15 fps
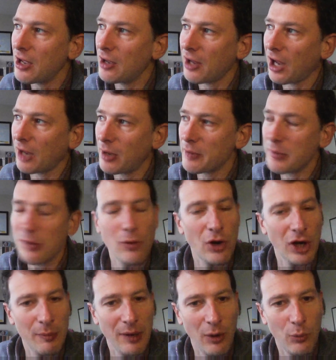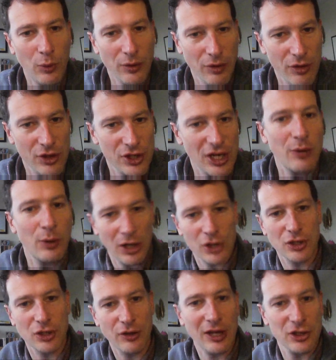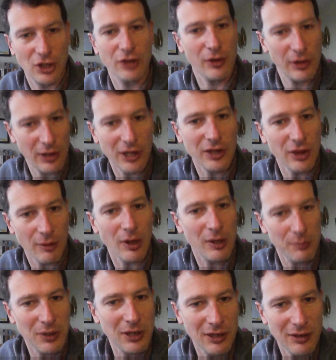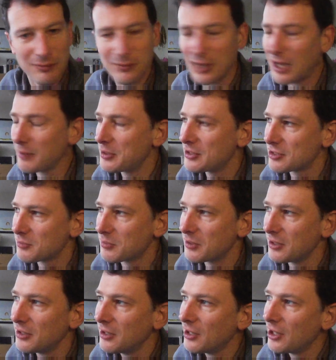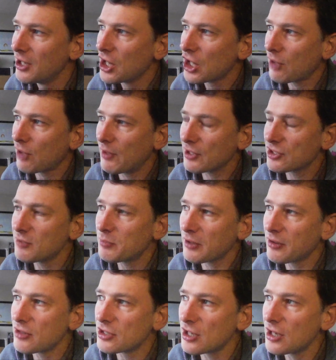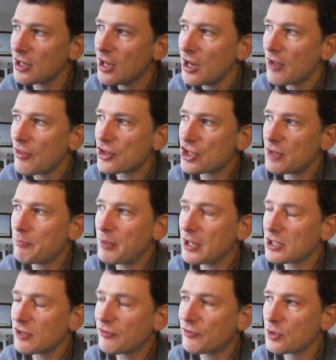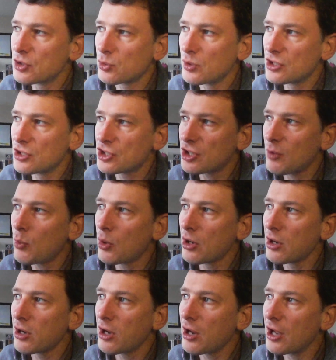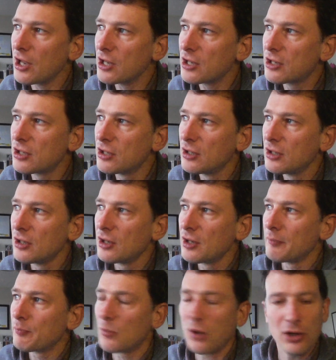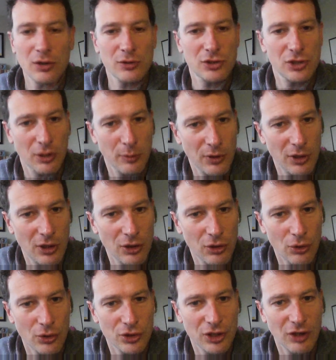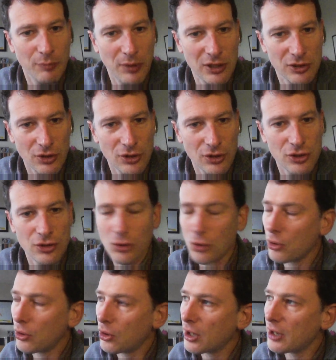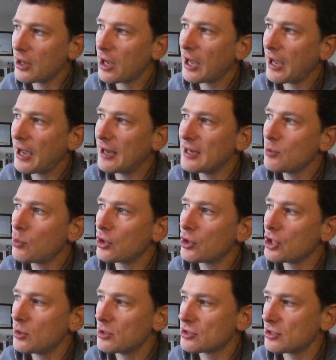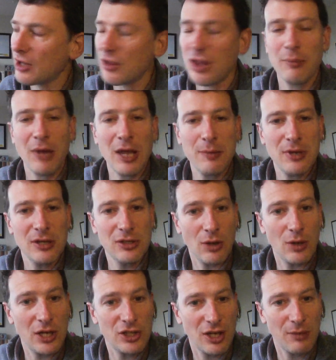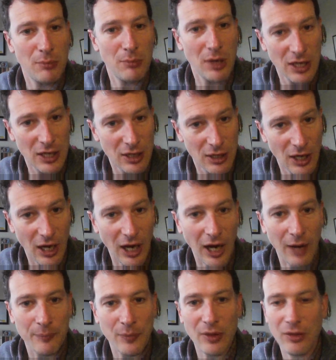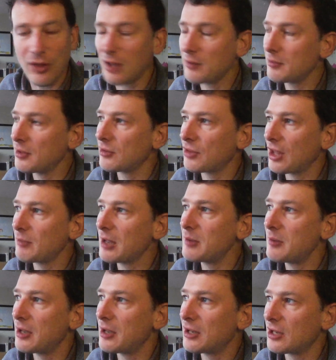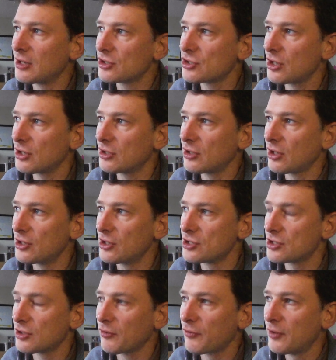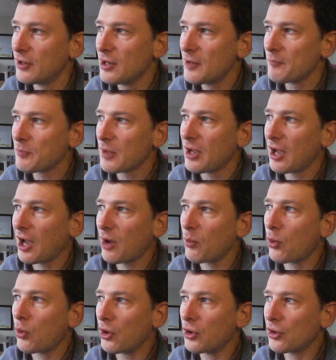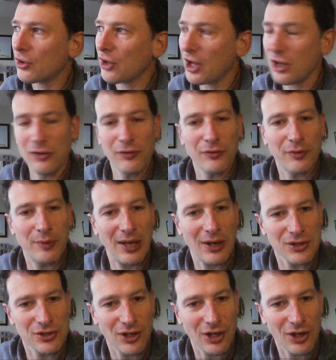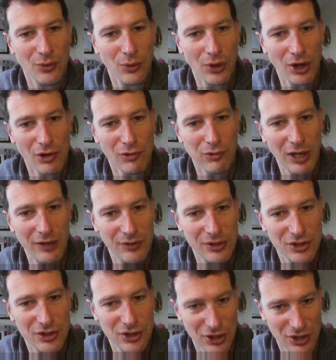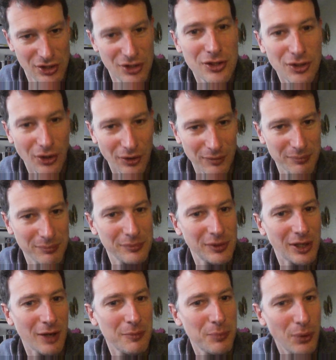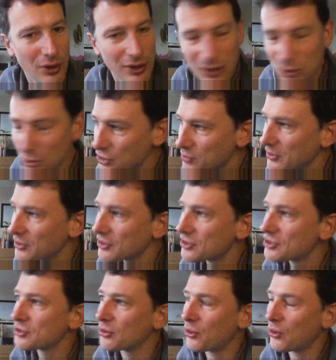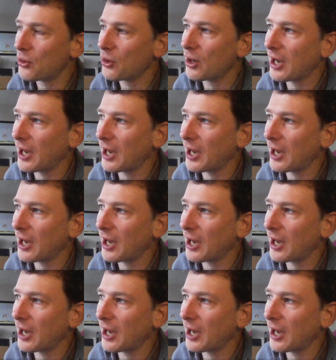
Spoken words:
I might be wrong about whether there's anyone else on that side of the line. There might be, and I'm happy to be corrected. But I think there's a big difference between someone like Mark Zuckerberg or Jeff Bezos or anyone who is, they may be donating money, they may be making certain kinds of what look like from the outside quite craven decisions on, pulling endorsements or